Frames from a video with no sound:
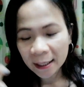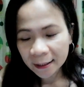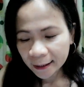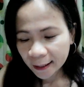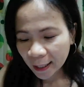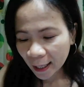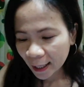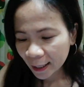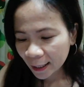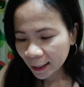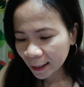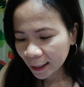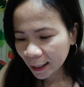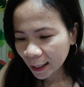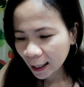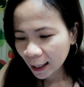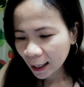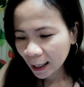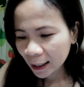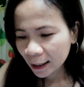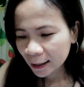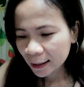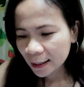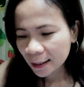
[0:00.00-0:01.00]
Sa
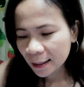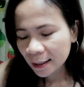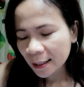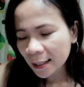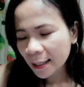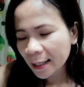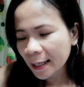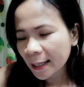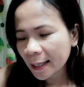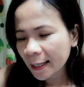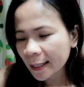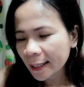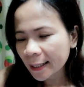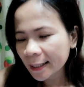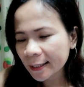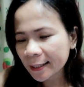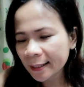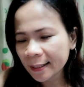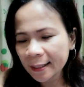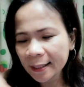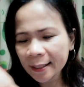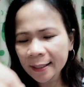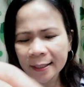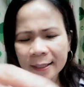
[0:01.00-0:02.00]
halagang
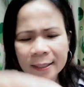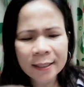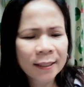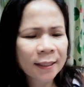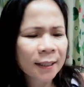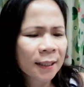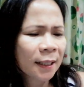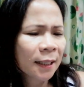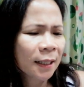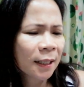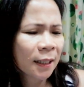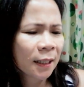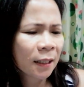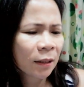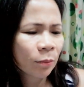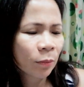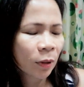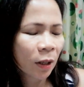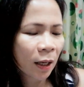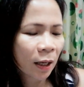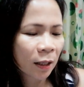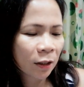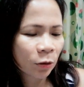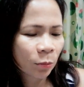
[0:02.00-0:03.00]

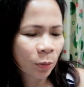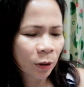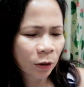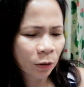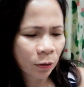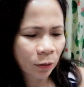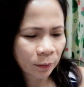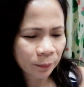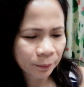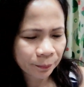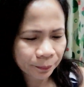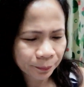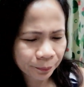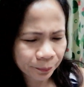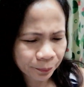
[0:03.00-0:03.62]
60, magkano ba to?